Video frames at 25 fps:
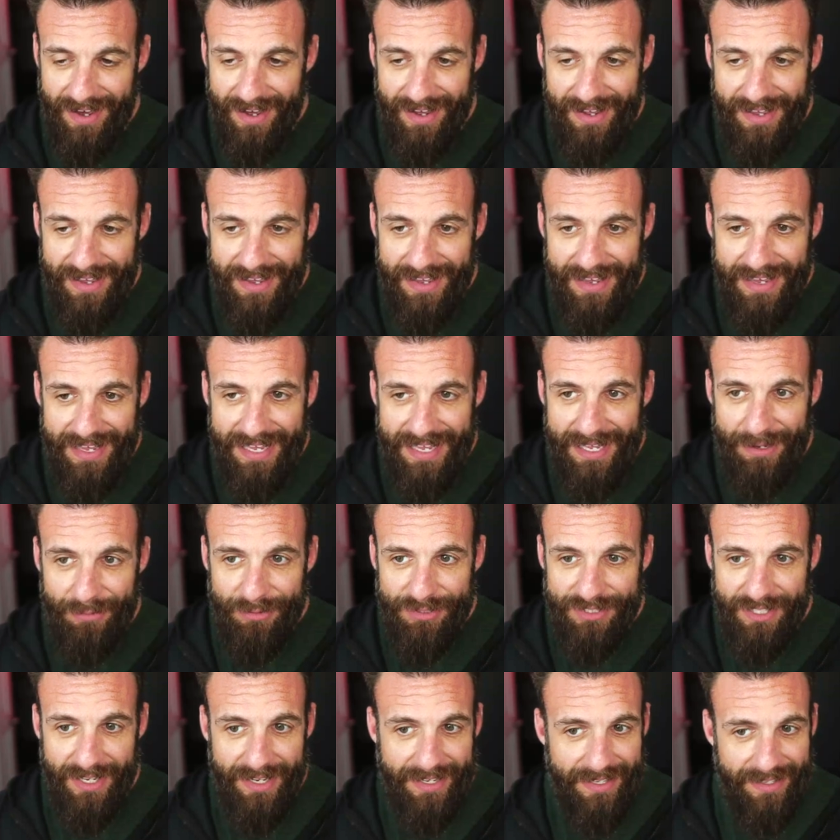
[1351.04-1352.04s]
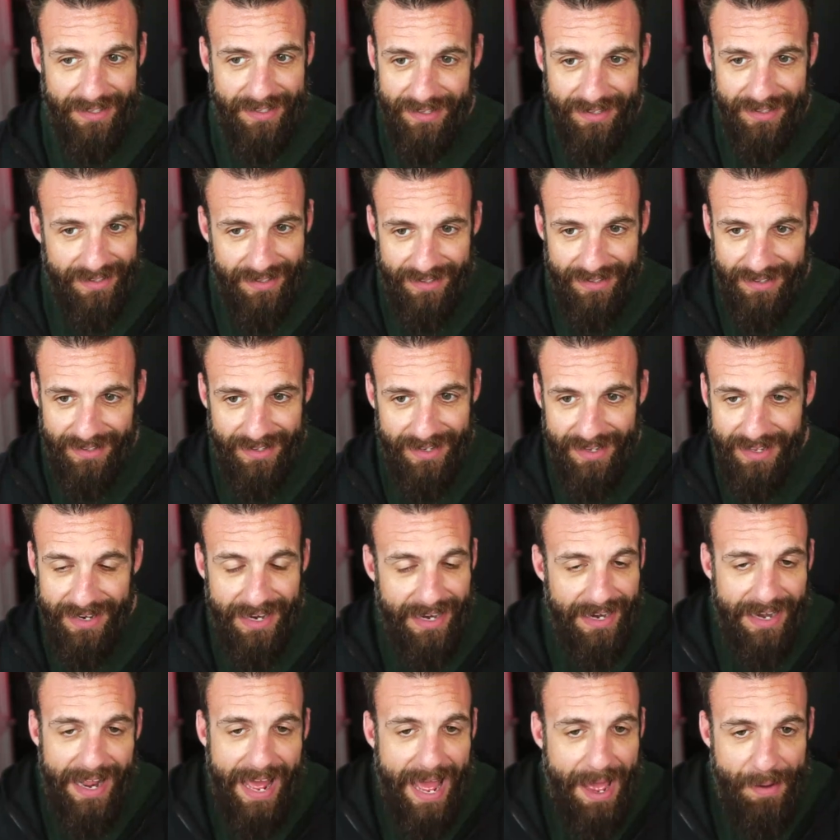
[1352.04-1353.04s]
And he was like, it
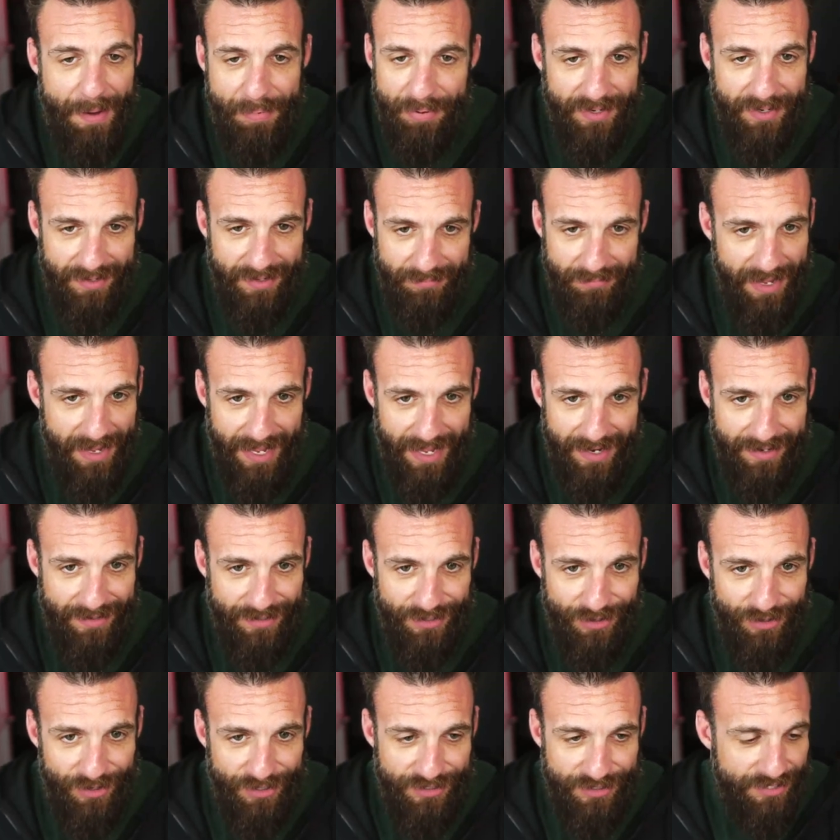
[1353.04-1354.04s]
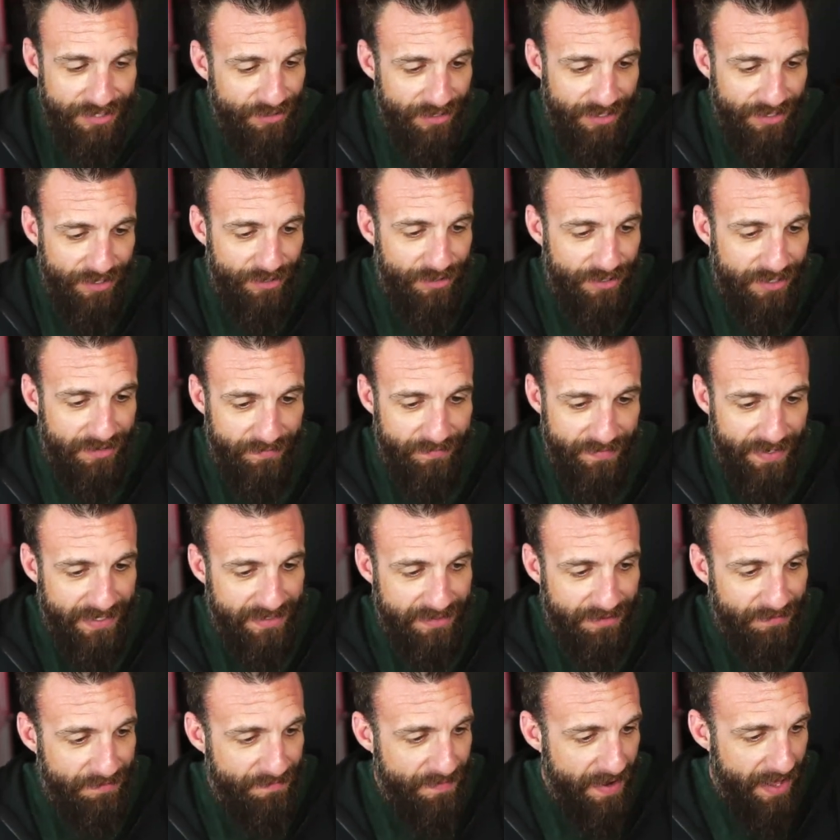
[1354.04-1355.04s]
ain't happening, man. You're too, you're a
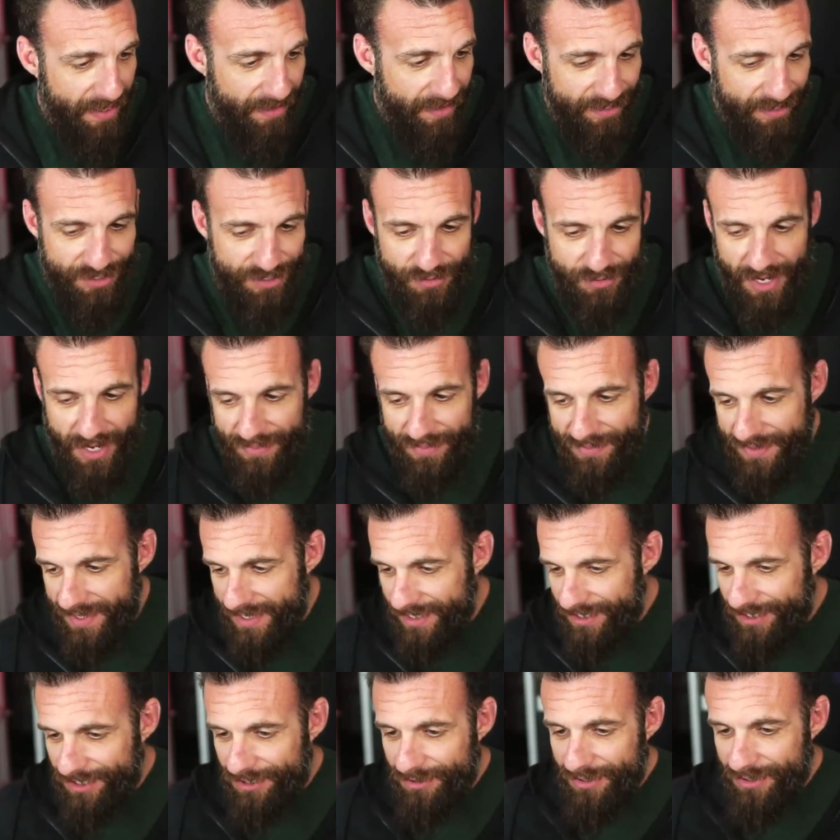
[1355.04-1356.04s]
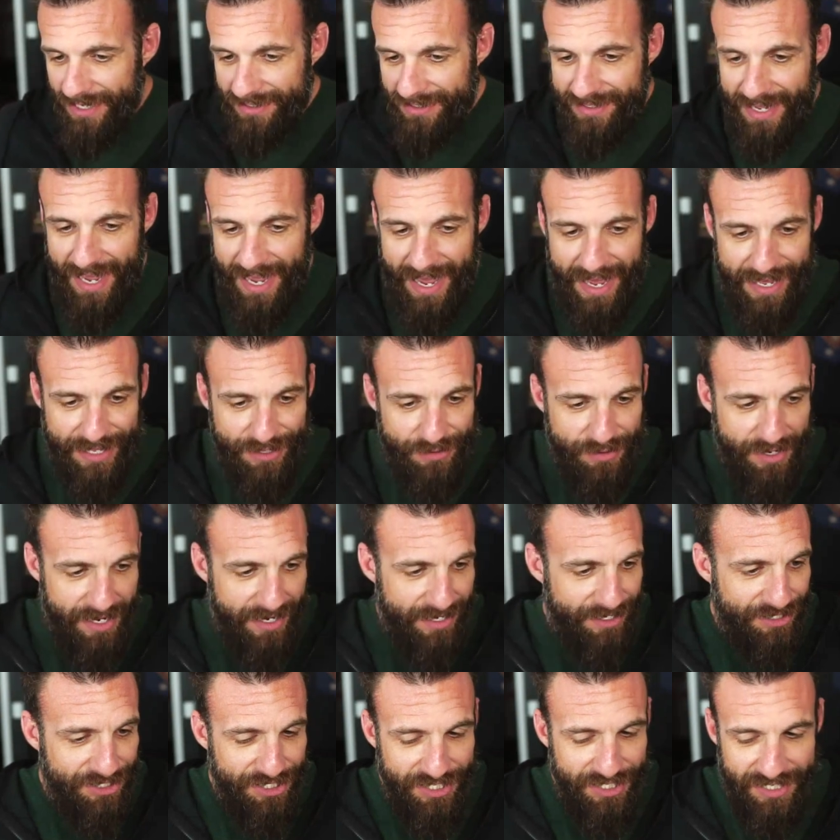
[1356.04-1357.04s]
convicted felon. You got this, you got that, you got
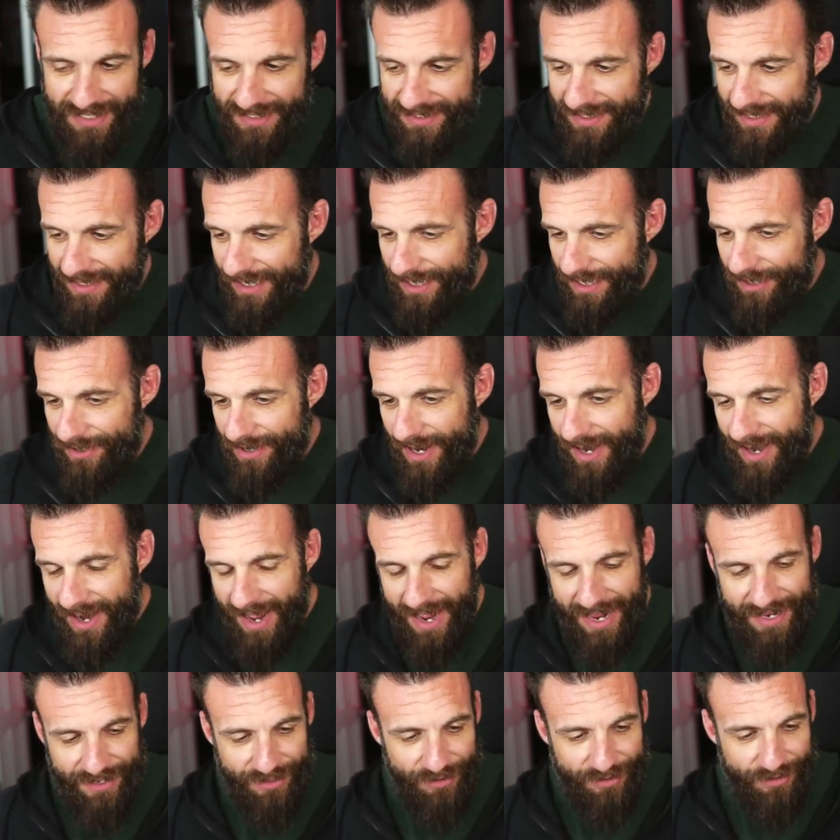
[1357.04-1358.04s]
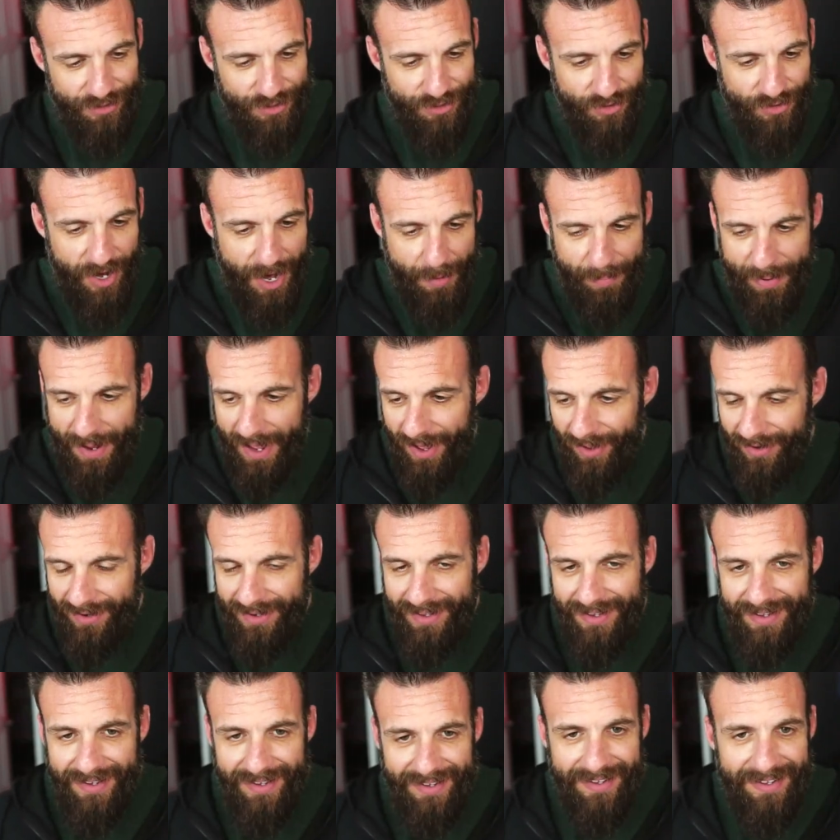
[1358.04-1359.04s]
a G E D. You're not a high, you're a dropout.
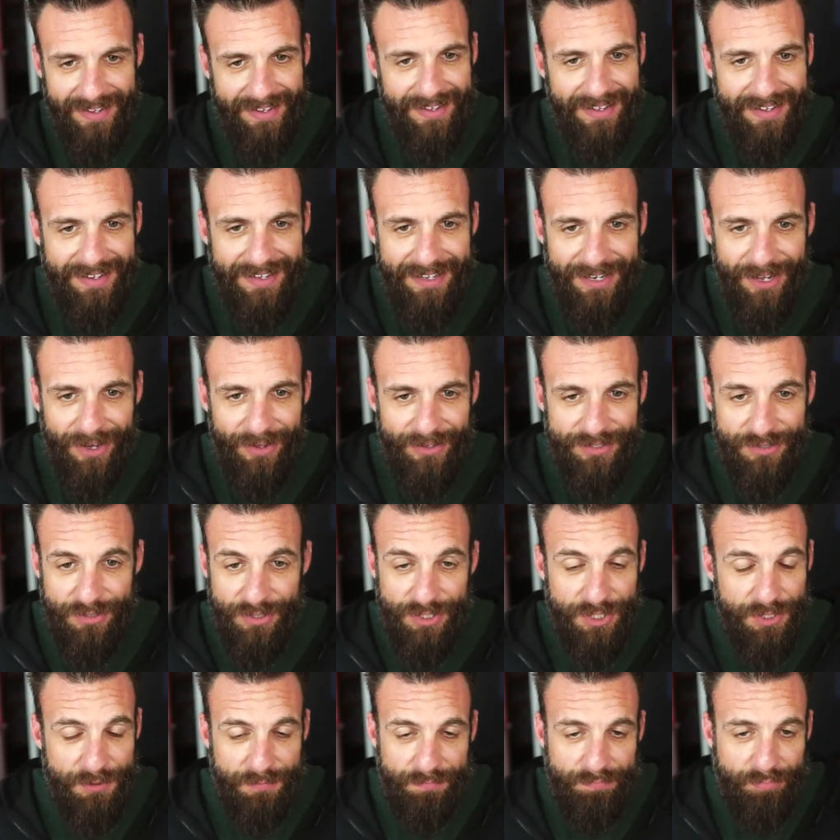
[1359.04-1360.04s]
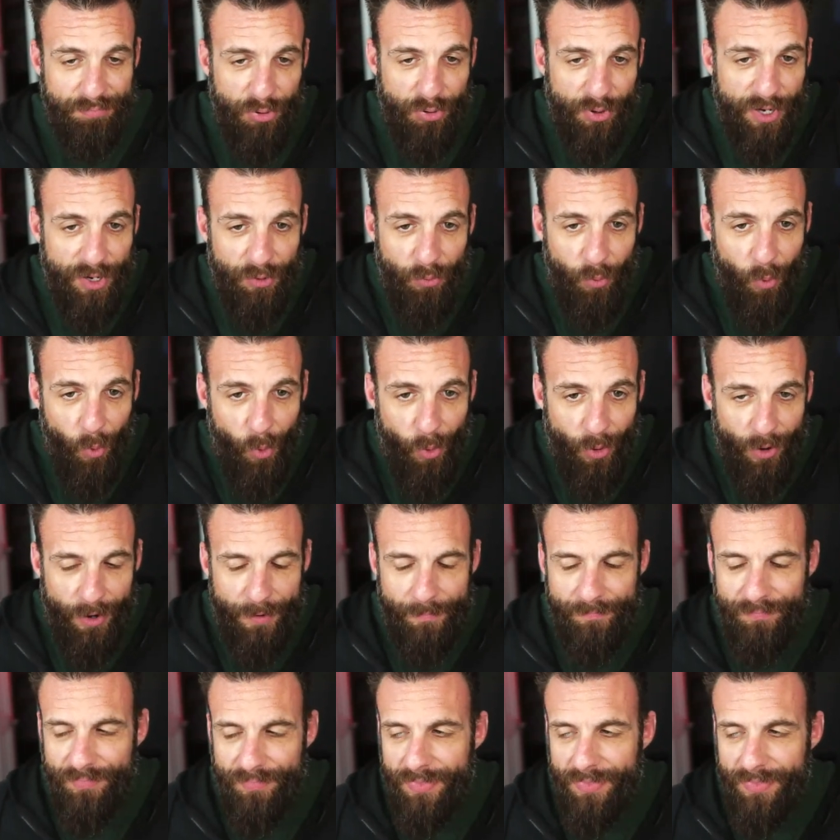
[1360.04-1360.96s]
You know, so this is pre-war.